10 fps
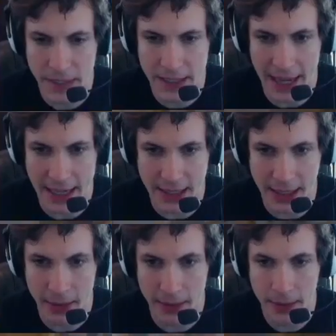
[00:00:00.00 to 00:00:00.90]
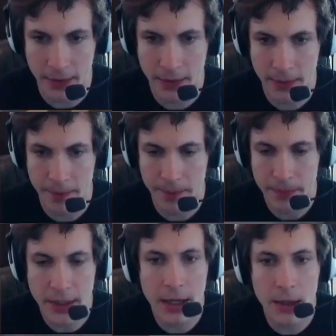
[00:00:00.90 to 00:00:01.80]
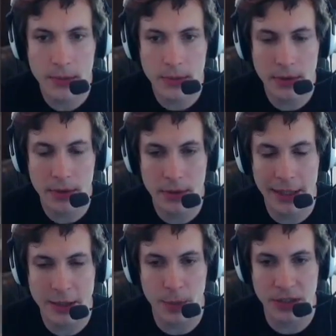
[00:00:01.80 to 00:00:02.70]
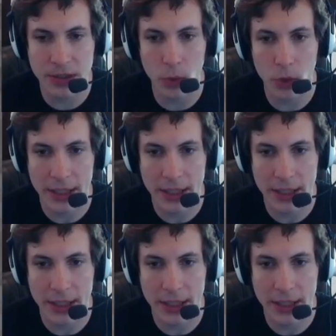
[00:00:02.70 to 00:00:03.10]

Fantastic. You know, let's put some wood